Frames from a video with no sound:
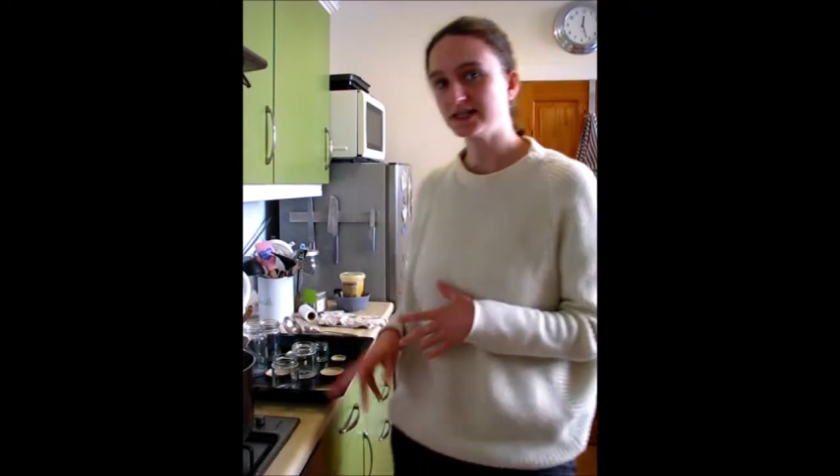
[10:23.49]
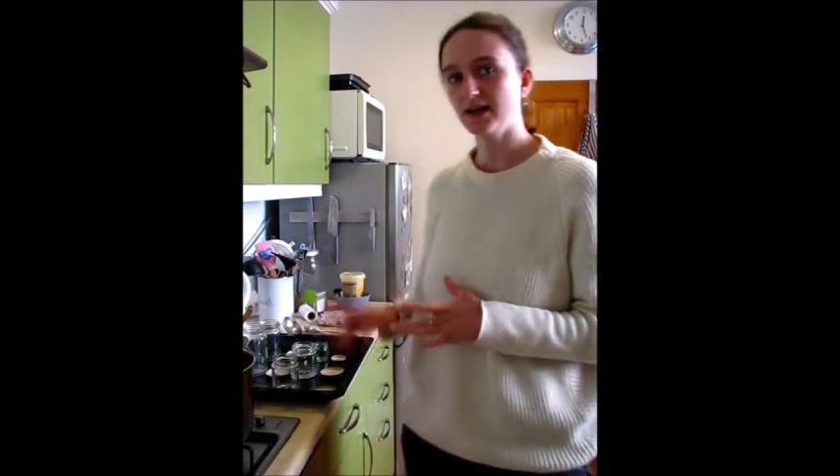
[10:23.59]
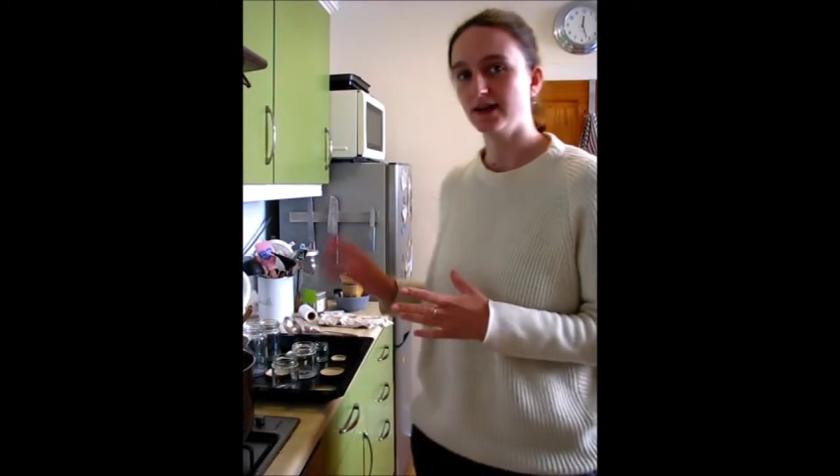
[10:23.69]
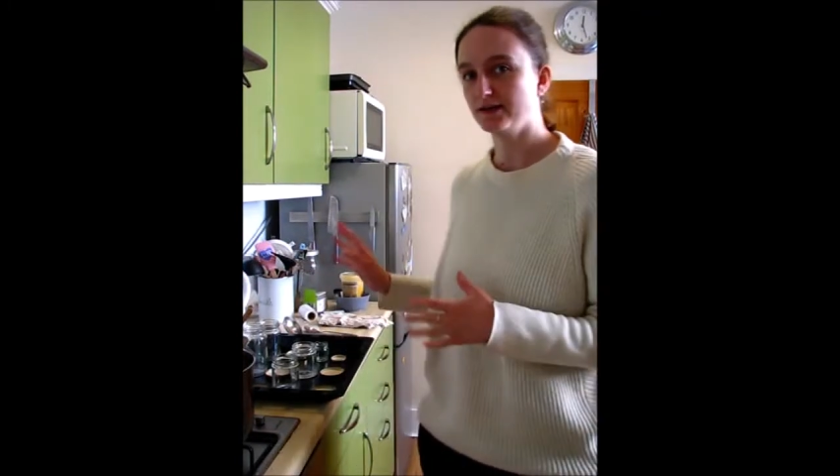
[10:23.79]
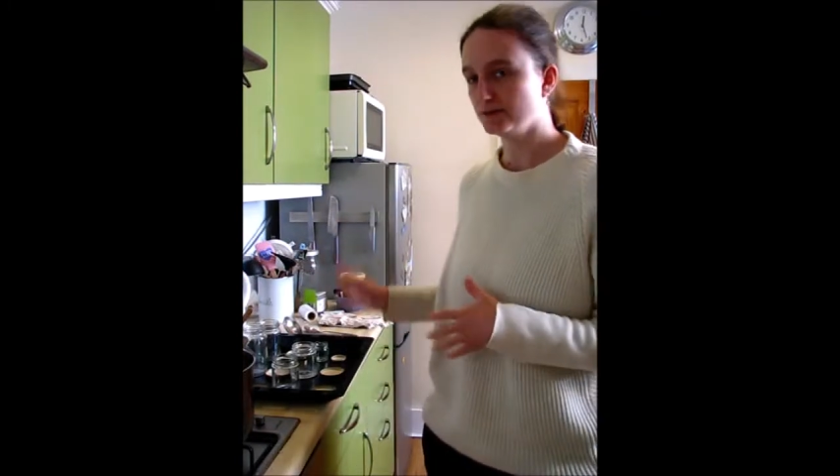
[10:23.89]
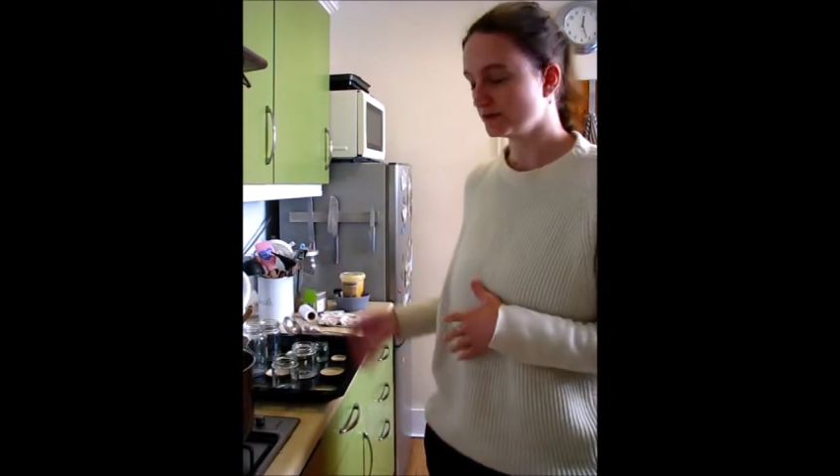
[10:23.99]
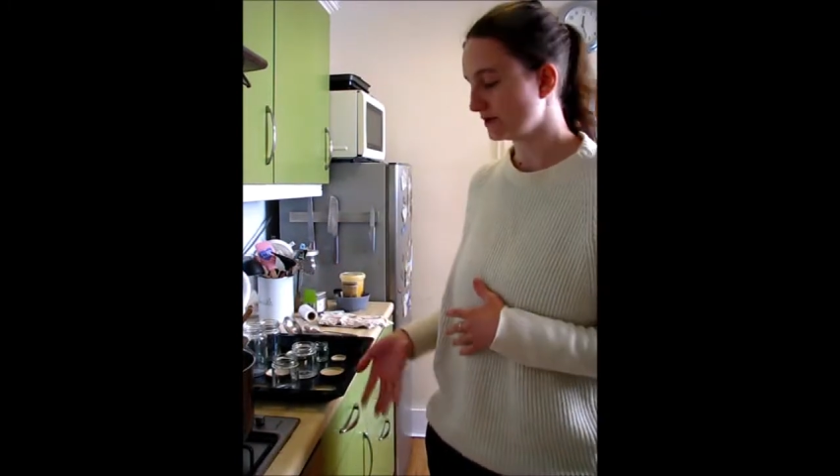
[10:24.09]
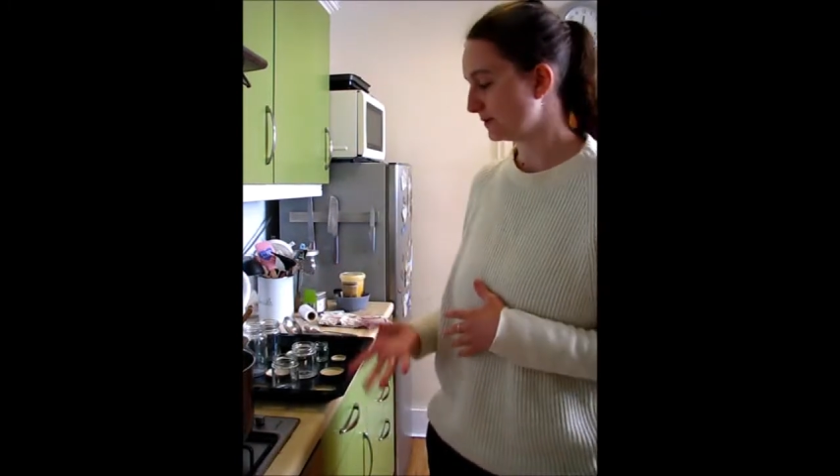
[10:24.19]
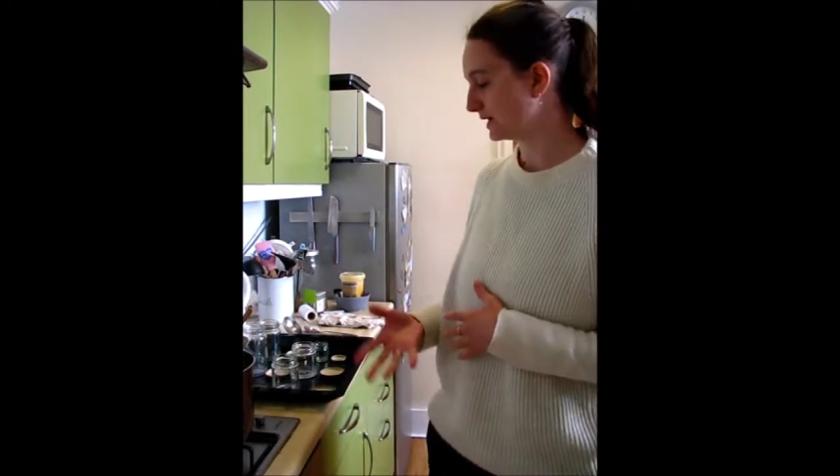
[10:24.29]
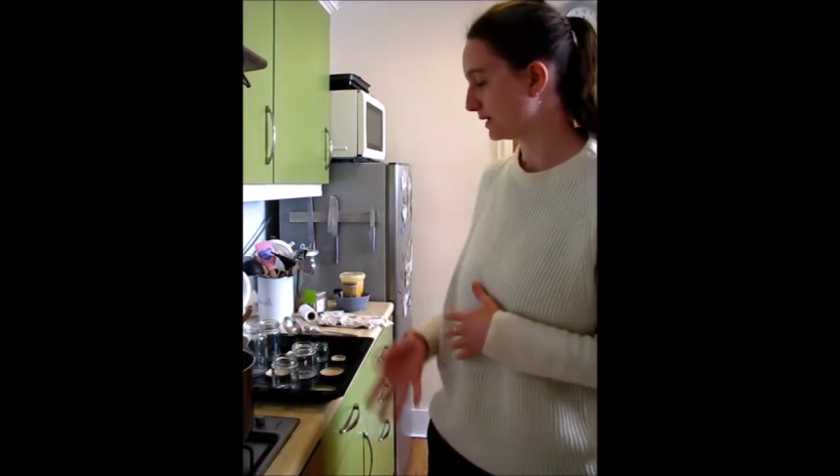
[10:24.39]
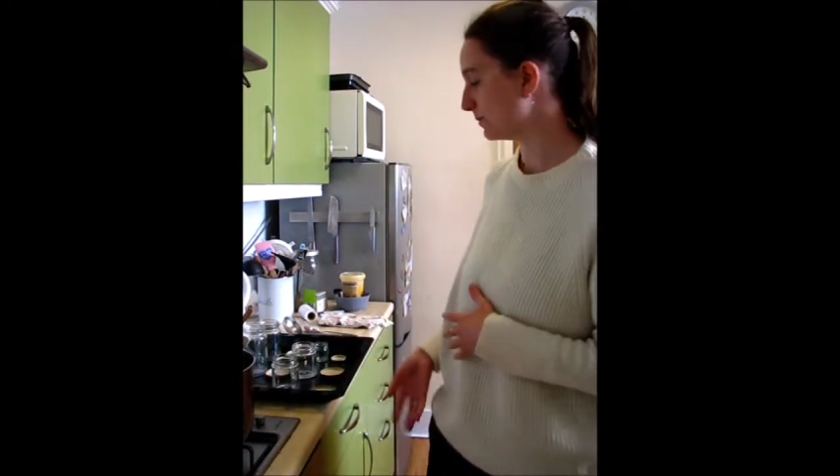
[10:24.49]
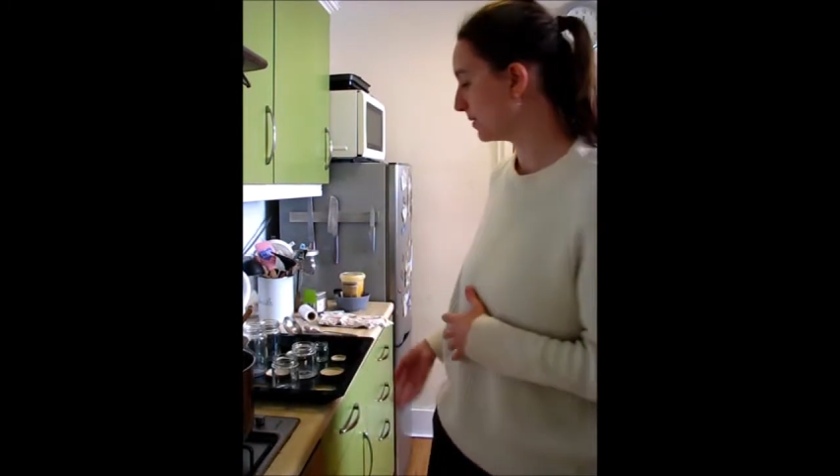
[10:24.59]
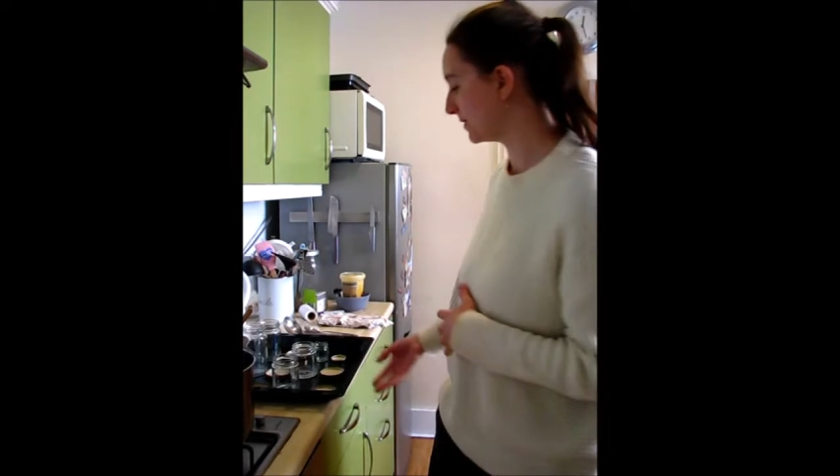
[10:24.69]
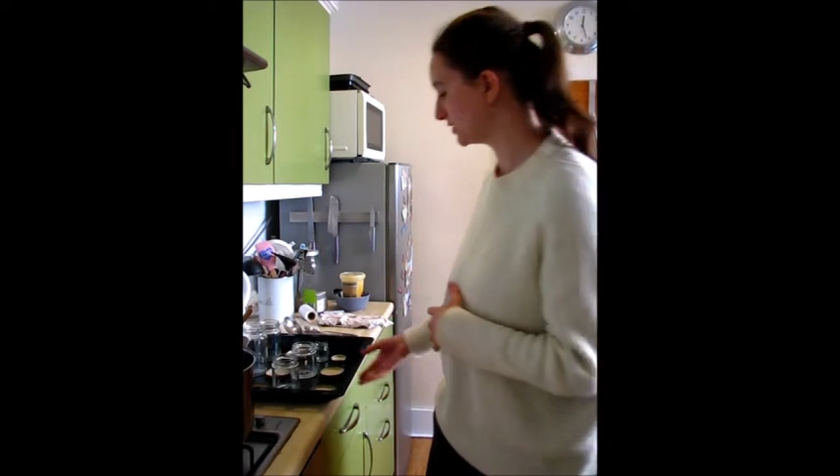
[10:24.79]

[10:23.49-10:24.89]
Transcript: and so we're going to pop our